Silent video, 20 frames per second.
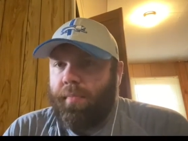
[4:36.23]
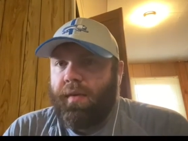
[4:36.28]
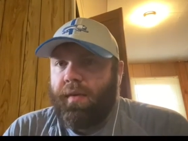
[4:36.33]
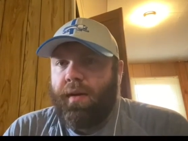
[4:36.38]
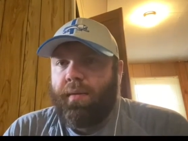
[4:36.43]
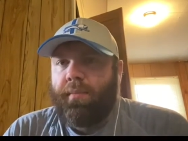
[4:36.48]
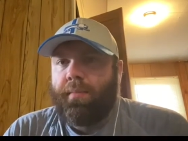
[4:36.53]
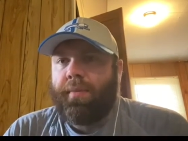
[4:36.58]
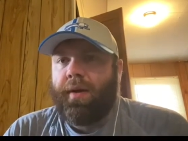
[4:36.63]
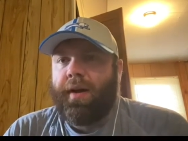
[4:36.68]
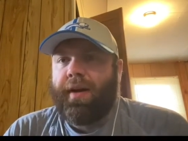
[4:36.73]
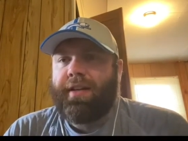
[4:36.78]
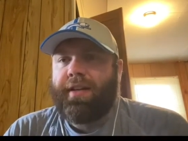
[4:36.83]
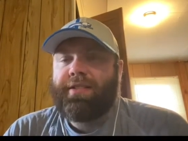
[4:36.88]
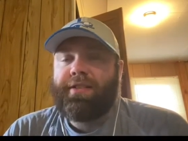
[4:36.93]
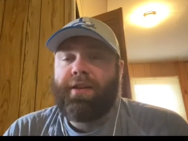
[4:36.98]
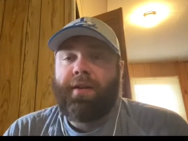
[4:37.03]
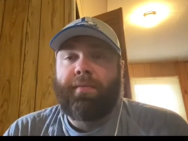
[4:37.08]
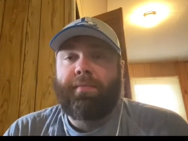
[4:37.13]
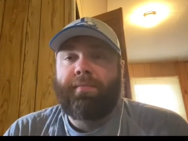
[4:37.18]
but
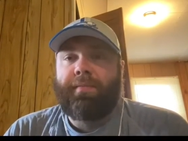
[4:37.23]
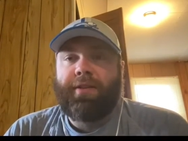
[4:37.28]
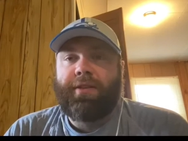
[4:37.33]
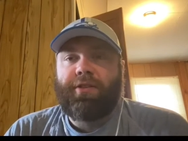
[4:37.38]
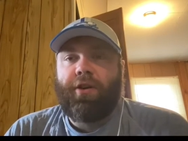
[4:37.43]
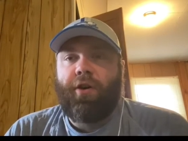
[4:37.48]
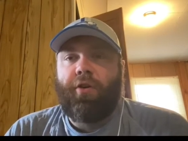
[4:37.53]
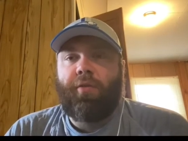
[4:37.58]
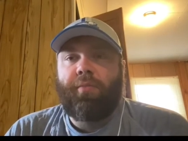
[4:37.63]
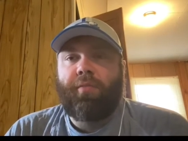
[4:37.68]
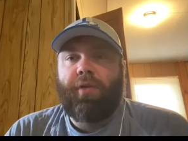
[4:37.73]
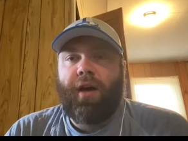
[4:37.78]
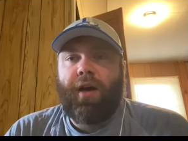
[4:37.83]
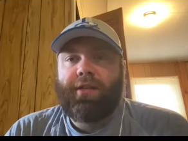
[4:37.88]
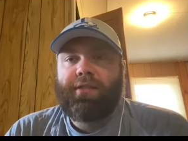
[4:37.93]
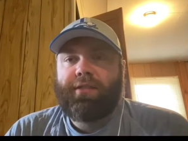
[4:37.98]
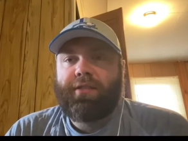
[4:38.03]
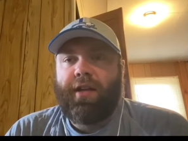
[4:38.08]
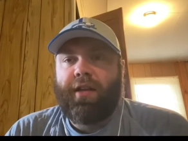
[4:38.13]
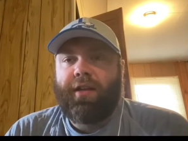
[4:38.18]
it's a home
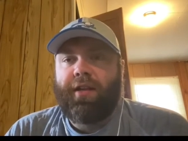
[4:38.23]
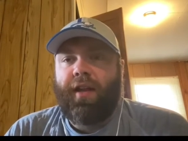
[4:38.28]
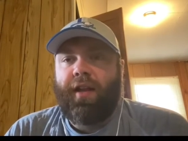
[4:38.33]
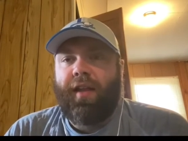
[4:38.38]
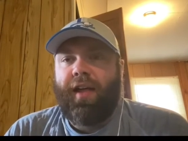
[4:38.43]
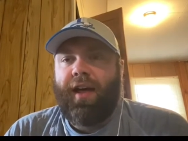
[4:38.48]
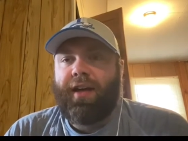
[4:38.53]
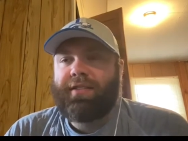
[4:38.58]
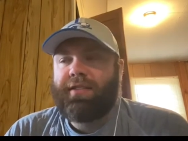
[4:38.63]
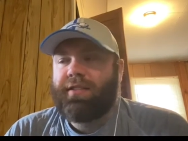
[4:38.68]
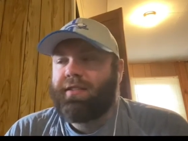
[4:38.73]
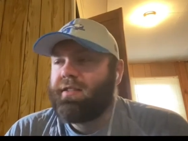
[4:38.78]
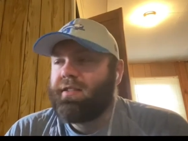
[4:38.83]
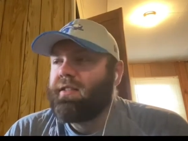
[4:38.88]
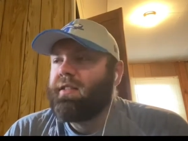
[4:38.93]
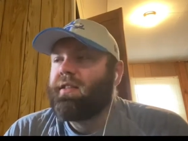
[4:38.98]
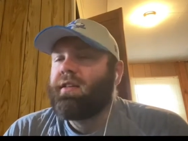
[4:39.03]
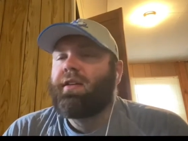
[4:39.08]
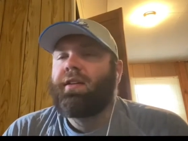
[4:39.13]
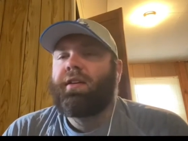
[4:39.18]
loss nonetheless.
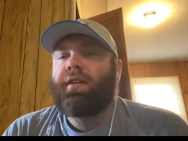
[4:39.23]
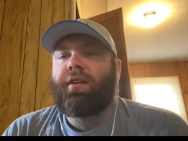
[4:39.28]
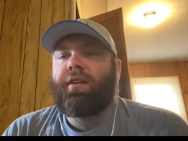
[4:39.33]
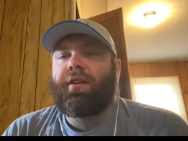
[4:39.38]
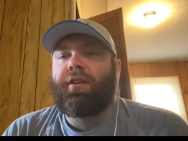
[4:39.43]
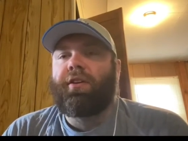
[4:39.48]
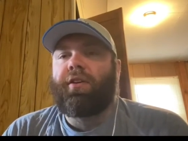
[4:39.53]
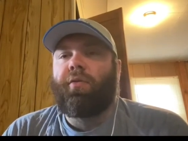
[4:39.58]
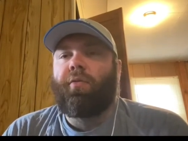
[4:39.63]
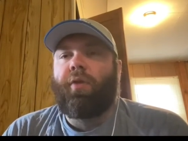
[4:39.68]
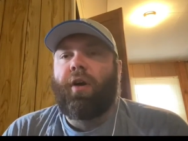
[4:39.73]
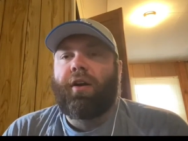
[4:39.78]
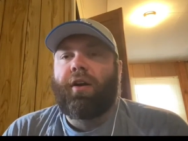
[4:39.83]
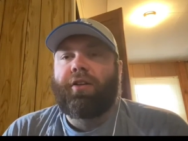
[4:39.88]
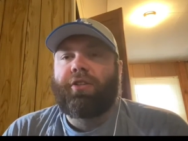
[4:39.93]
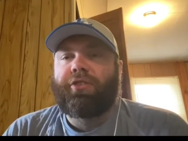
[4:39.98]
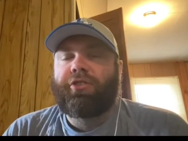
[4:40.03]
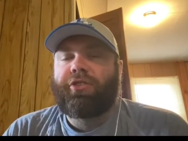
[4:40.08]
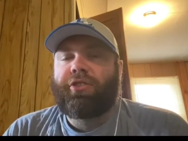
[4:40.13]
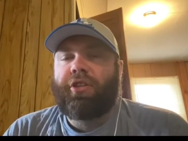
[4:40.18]
You know,
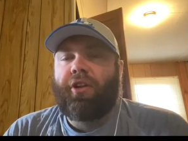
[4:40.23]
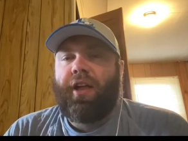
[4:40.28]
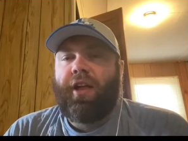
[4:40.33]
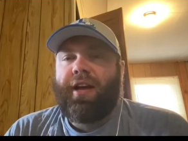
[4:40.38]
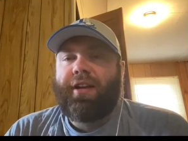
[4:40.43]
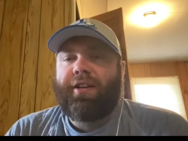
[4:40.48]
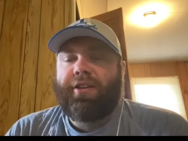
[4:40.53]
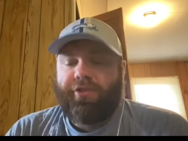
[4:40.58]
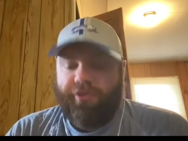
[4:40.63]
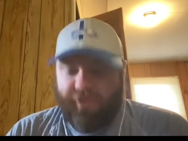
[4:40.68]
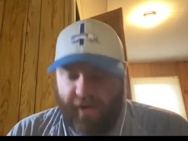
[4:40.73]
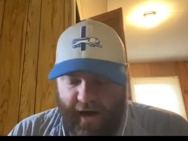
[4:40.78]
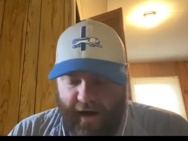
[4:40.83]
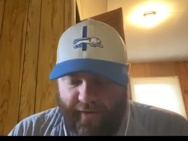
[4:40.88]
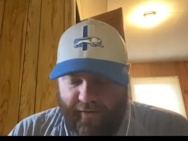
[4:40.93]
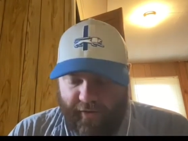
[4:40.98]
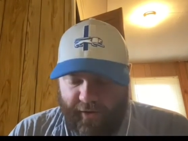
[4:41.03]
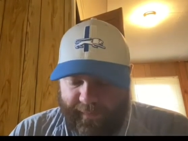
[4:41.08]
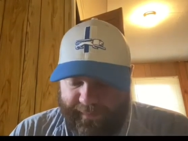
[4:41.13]
Rutgers still had to travel,